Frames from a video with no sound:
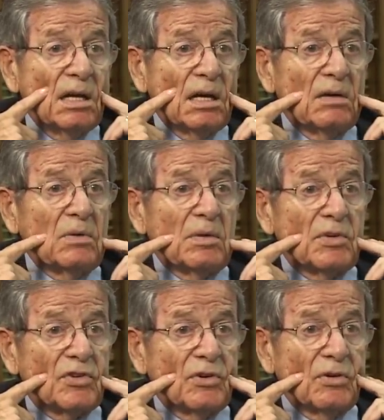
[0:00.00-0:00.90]
of what
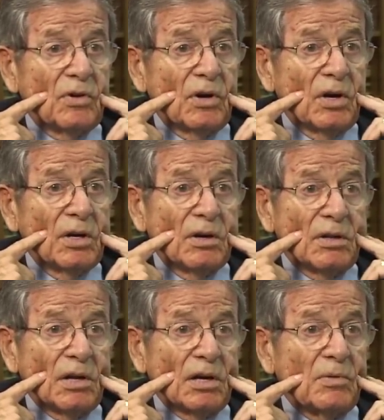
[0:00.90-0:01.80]
was going on or
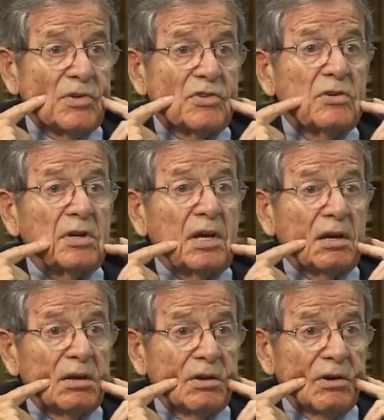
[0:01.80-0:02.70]
that it was cooking,
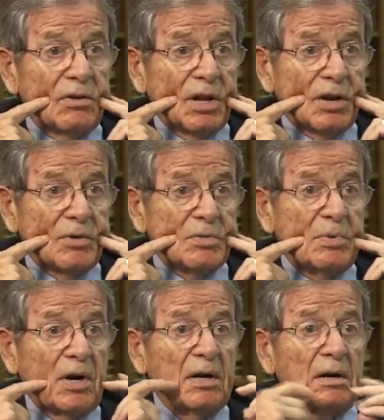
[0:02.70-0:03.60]
you know, that it was
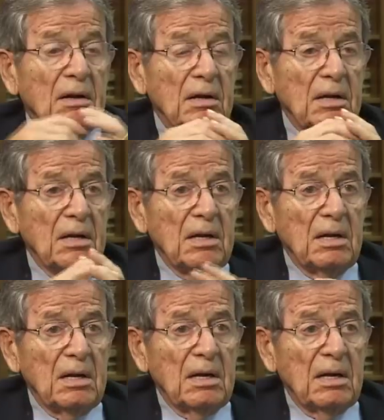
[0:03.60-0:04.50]
part
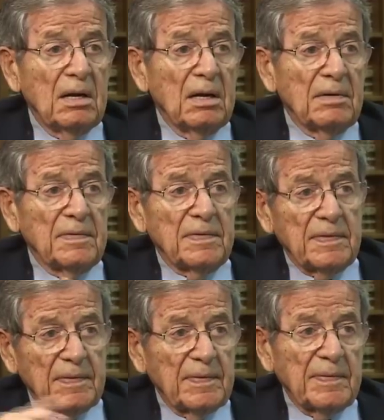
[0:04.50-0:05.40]
of
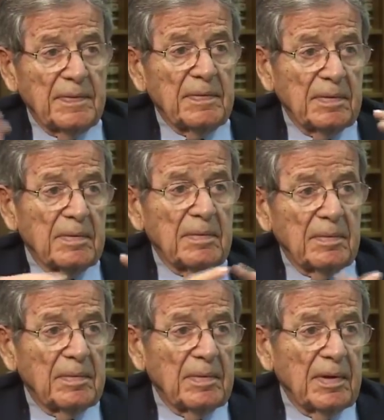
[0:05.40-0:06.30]

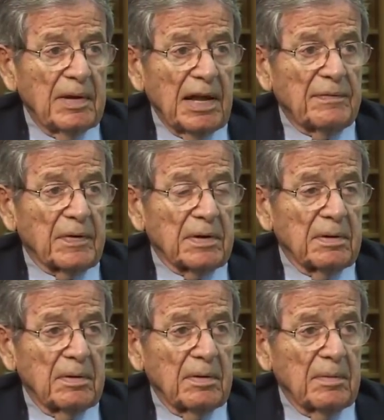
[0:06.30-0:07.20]
an effort
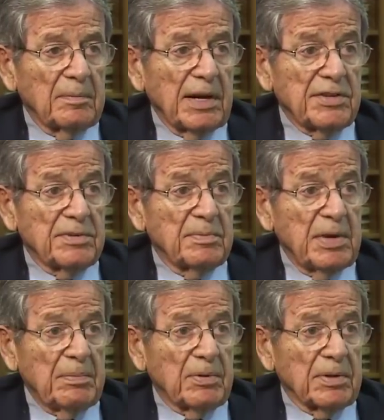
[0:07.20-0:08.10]
by some
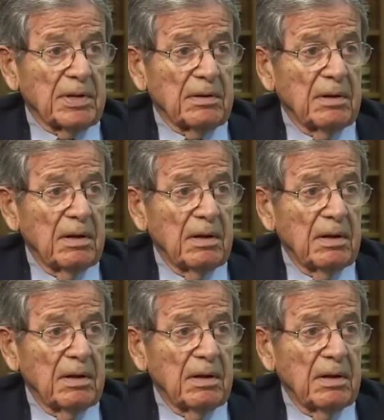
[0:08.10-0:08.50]
people that